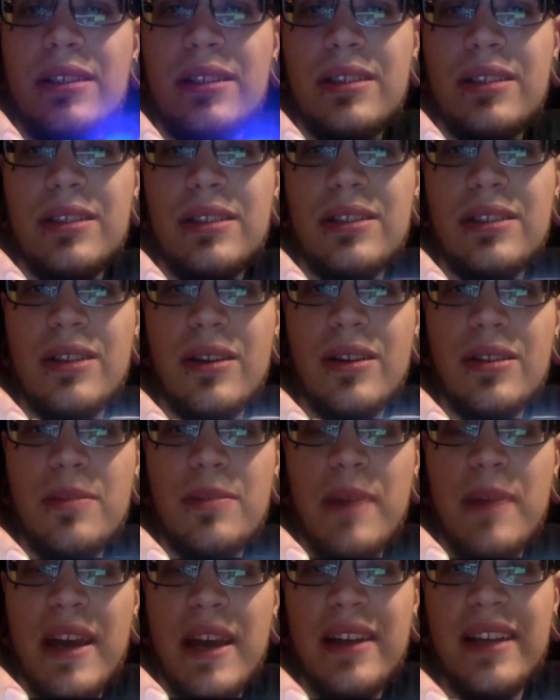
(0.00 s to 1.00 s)
starts
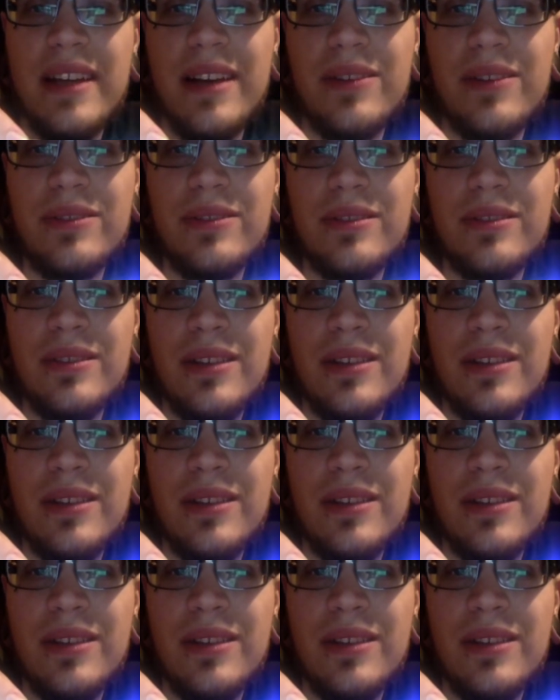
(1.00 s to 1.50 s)
back down.